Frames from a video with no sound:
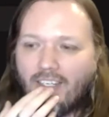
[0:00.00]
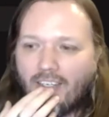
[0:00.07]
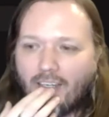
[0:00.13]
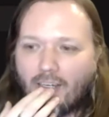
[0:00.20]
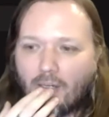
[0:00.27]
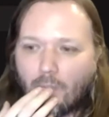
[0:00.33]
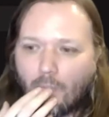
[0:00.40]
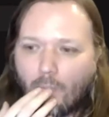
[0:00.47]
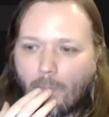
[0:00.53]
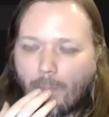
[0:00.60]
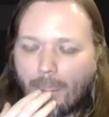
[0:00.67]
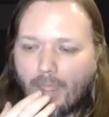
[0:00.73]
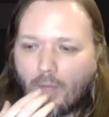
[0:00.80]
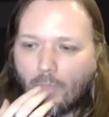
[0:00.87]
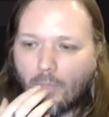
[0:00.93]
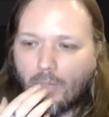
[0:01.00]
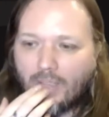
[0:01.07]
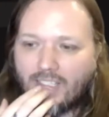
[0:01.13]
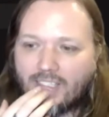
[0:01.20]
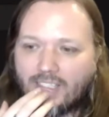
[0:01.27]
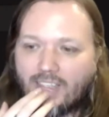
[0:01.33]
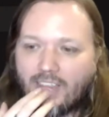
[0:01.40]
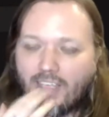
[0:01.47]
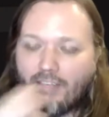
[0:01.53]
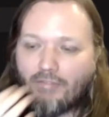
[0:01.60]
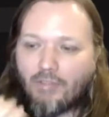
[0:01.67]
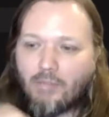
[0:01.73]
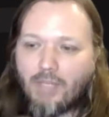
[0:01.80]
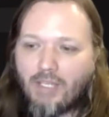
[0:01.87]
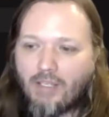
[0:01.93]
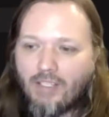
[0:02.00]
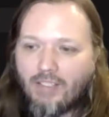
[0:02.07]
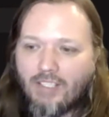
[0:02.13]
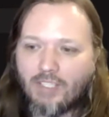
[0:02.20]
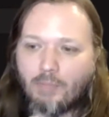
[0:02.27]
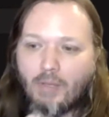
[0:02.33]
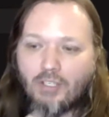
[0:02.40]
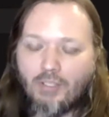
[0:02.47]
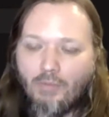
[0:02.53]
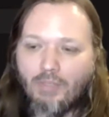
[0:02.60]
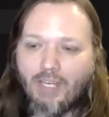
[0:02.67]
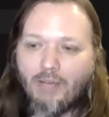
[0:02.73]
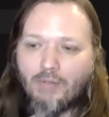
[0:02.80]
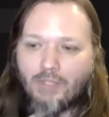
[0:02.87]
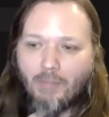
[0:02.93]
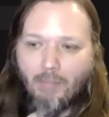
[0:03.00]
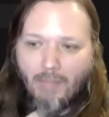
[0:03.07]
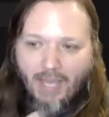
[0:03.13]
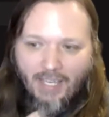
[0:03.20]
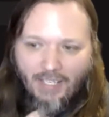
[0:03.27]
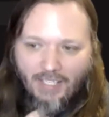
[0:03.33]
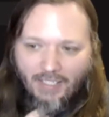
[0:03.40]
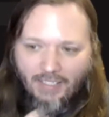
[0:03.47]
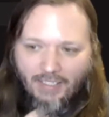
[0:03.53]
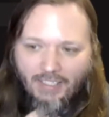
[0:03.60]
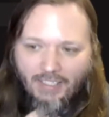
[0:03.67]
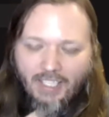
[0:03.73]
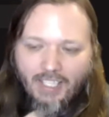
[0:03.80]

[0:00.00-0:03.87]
Because the thing for me, especially when I was a medic,